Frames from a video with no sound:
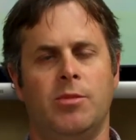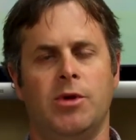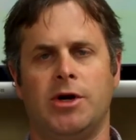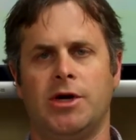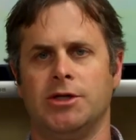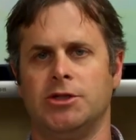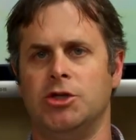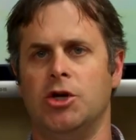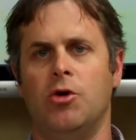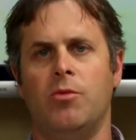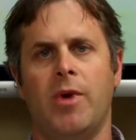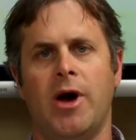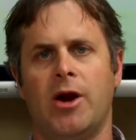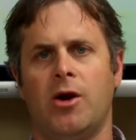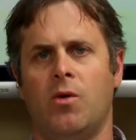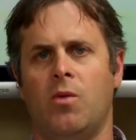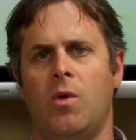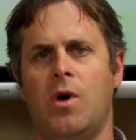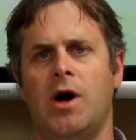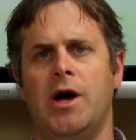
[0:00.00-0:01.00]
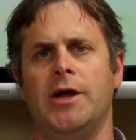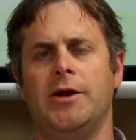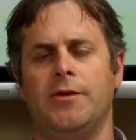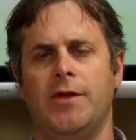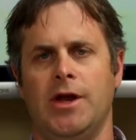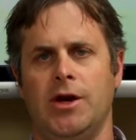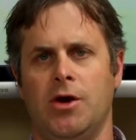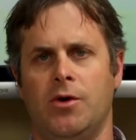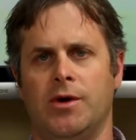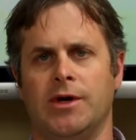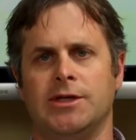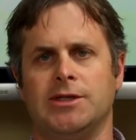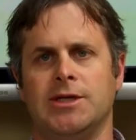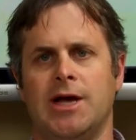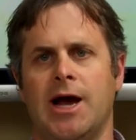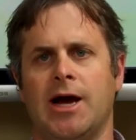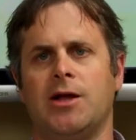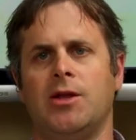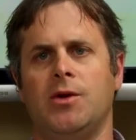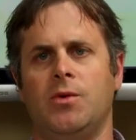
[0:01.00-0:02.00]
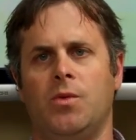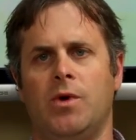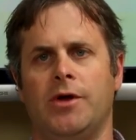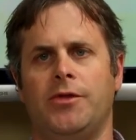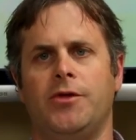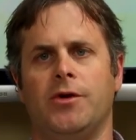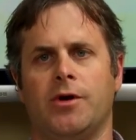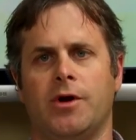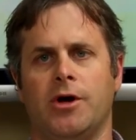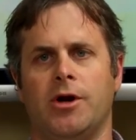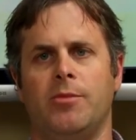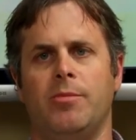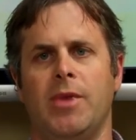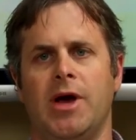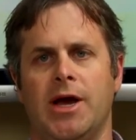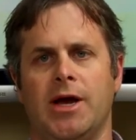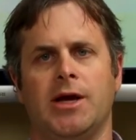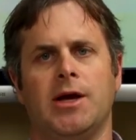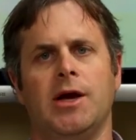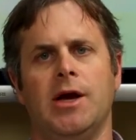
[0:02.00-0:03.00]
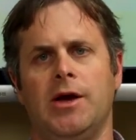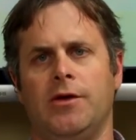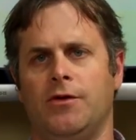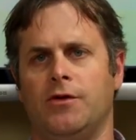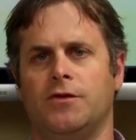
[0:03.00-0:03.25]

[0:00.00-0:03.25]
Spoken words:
because no matter what, they know exactly what they're going to make.